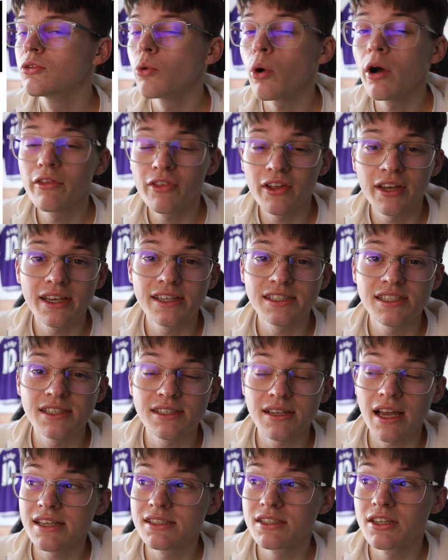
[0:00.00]
Do I think it's
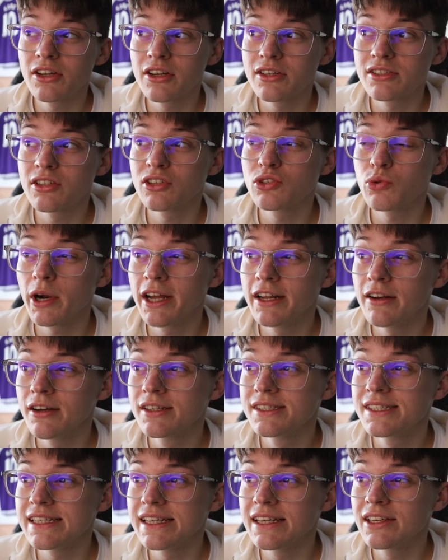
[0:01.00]
as good as the
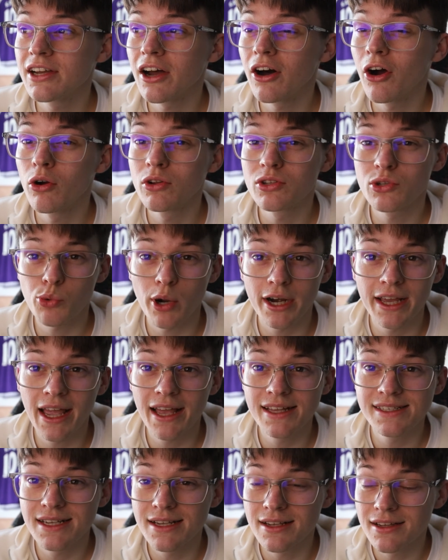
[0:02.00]
2019 car or the
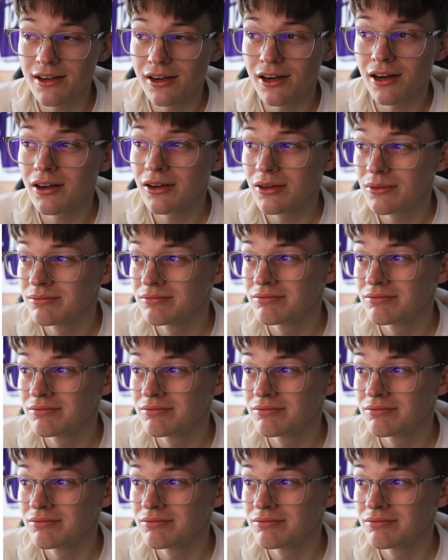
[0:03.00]
2018 car?